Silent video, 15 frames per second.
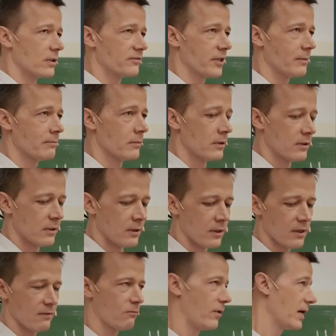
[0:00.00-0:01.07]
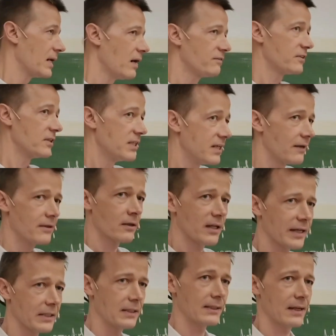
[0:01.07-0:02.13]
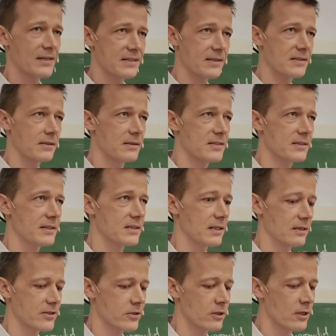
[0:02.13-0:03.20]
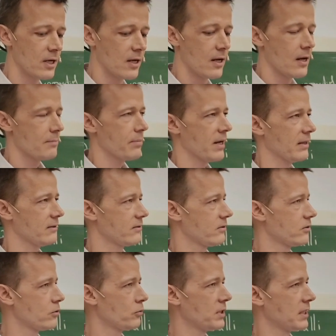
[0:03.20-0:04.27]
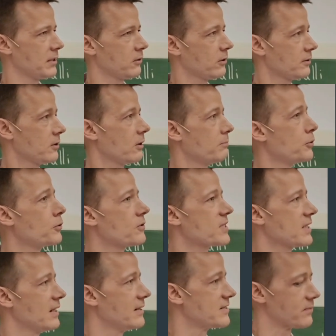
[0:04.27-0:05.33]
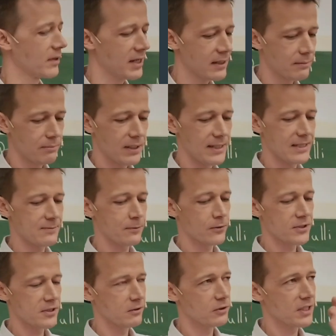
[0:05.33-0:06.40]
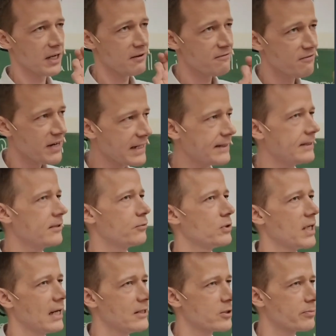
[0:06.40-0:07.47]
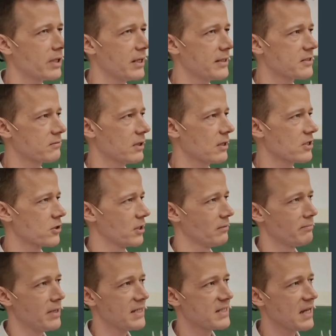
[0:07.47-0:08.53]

them, one after the other, like in a classic statistics lecture, but doing it the computer science way by exposing you directly to the algebraic structure that makes